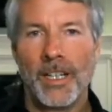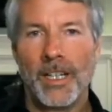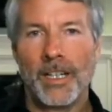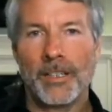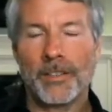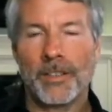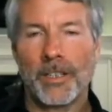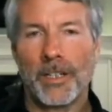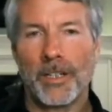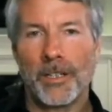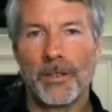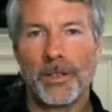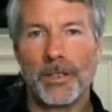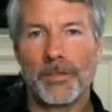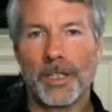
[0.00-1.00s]
And
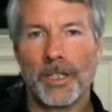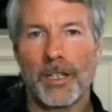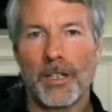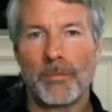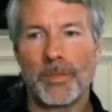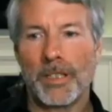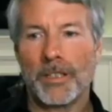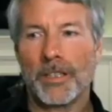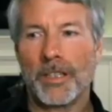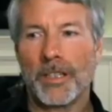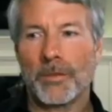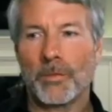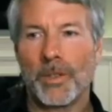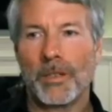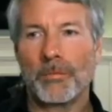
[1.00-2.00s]
so if the government
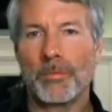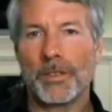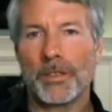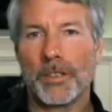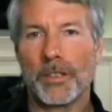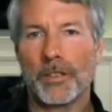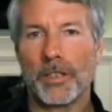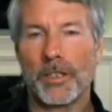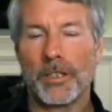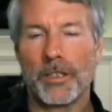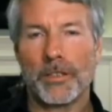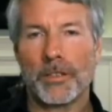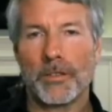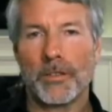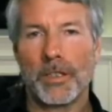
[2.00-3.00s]
takes one position,
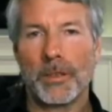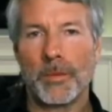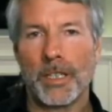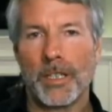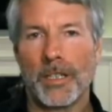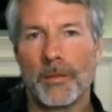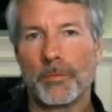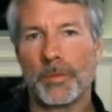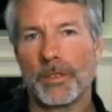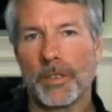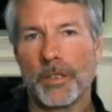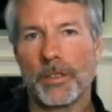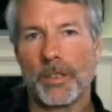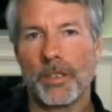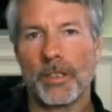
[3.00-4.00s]
there's going to be an
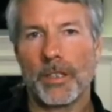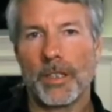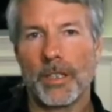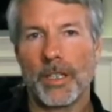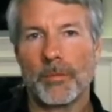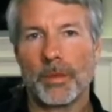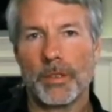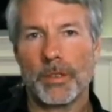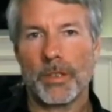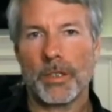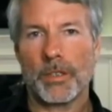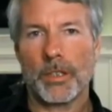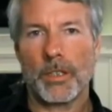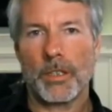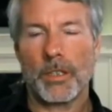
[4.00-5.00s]
opposition to that
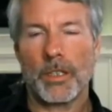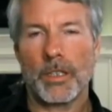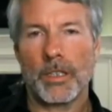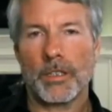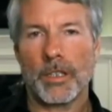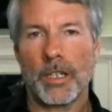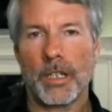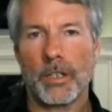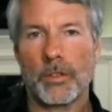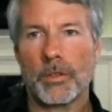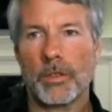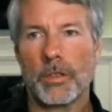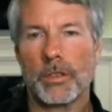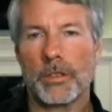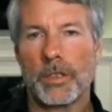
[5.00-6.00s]
position, and it's
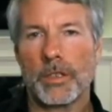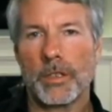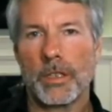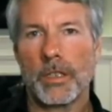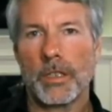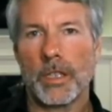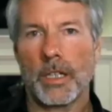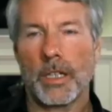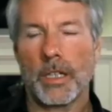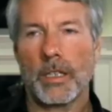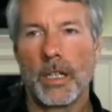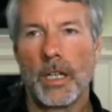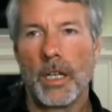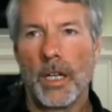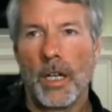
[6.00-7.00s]
natural to see that.
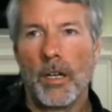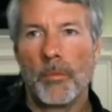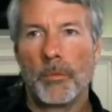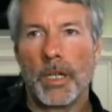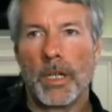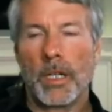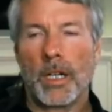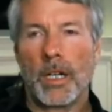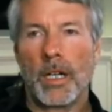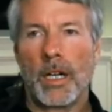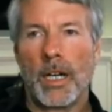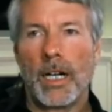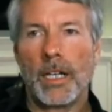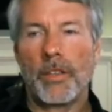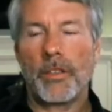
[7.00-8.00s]
But
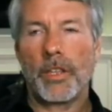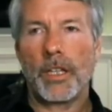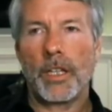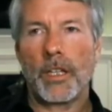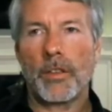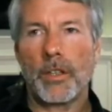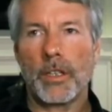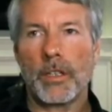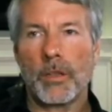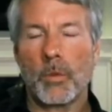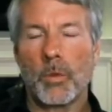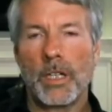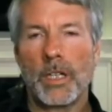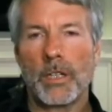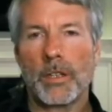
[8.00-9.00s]
I think that the
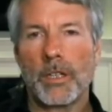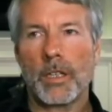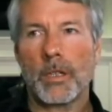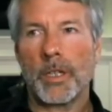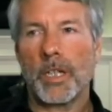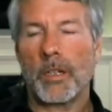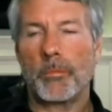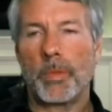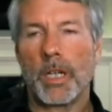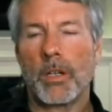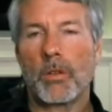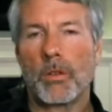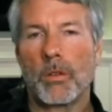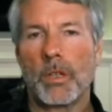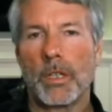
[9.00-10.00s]
way to think about
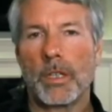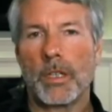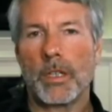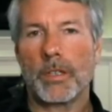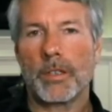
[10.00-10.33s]
Bitcoin